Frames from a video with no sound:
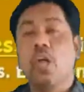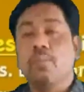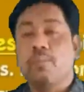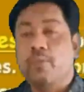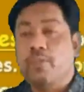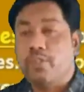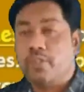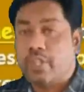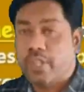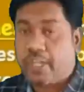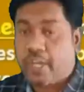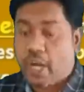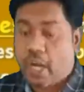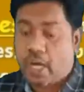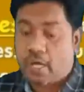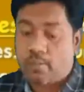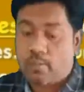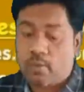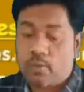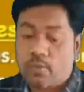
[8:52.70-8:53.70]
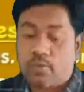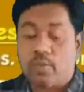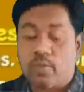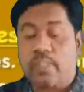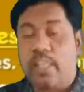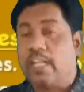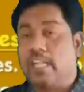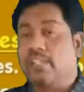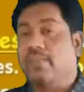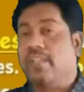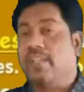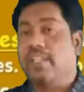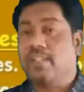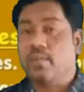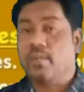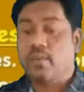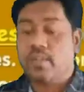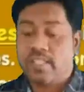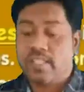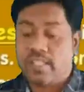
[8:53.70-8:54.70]
pituitary hormone. So that's what is
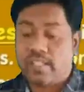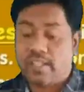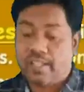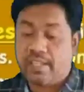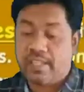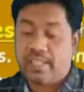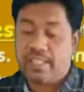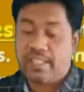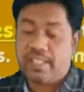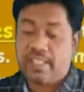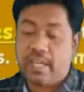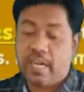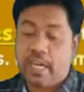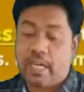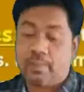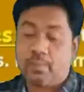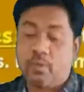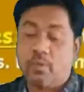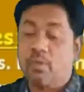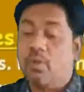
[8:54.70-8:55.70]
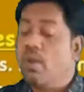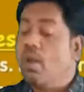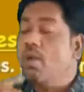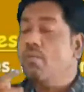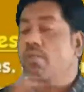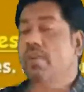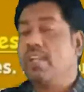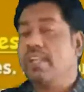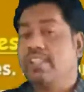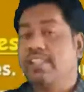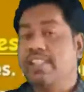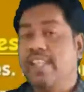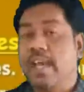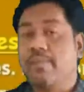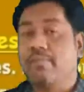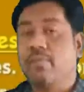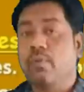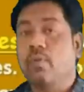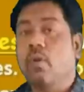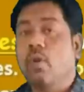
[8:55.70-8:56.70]
called as a releasing hormone. For
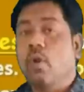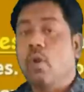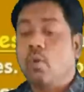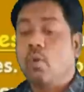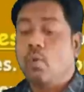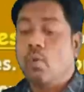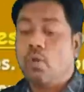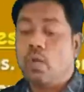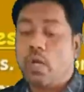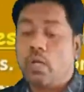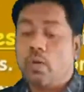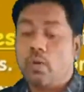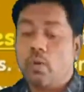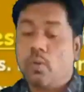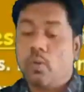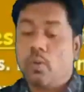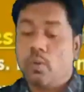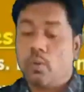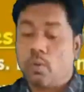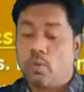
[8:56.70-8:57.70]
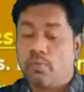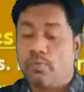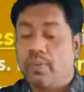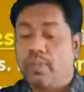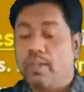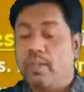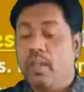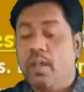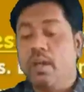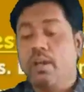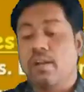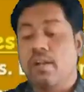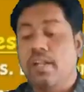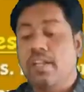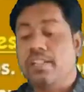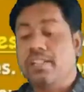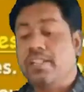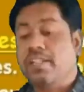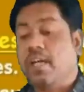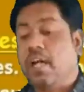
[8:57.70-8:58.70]
example, gonadotropin
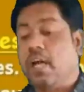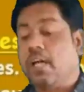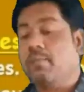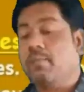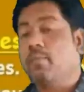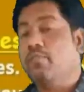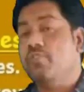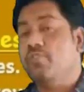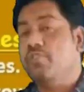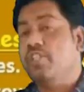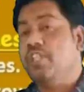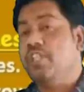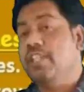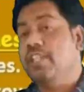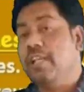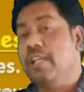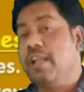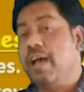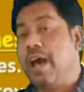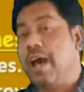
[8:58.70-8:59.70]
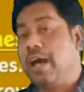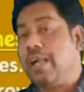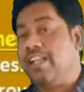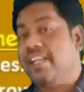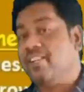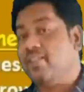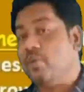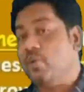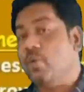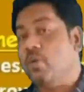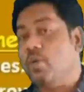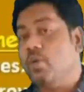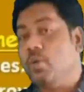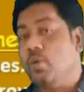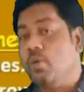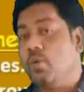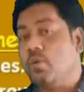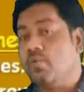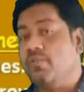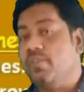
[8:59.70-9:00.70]
releasing hormone, GnRH,
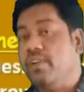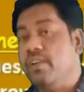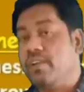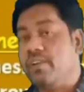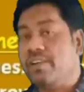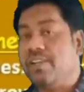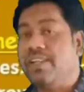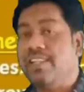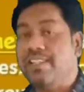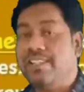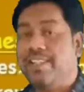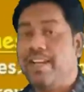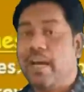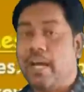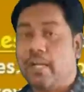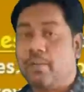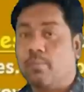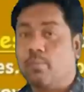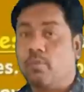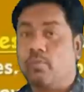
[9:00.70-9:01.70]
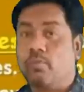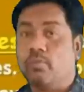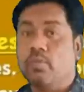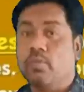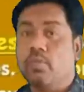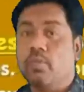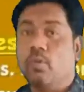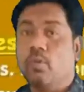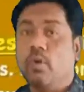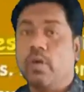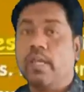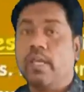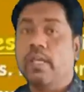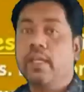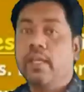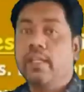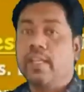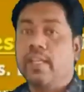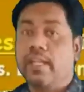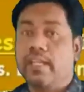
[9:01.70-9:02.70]
gonadotropin releasing hormone.
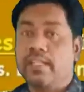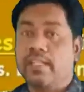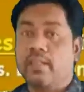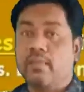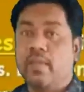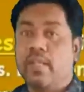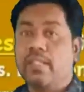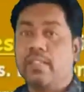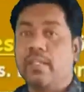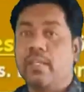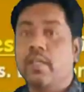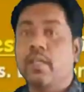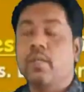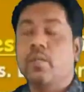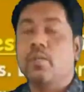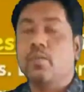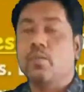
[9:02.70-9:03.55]
Okay, that is known as a